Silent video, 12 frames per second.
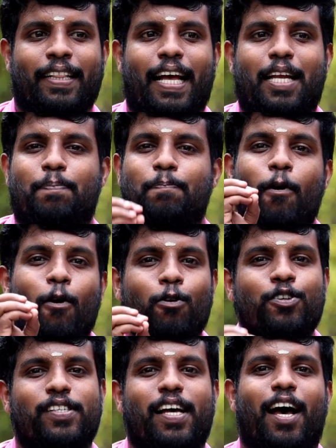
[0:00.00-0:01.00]
That
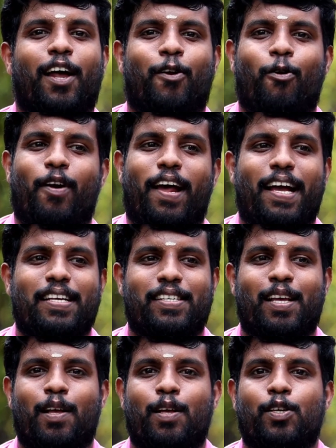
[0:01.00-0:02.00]
pores are known
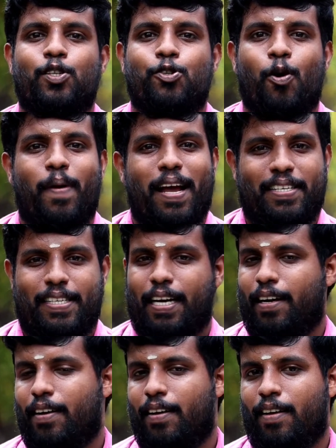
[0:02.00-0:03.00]
as
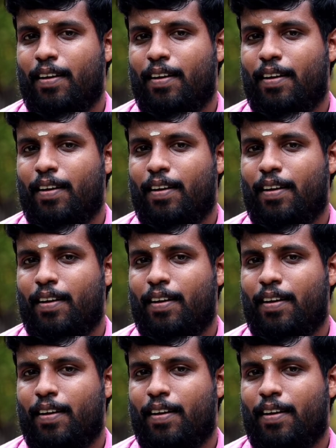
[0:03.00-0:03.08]
stomata.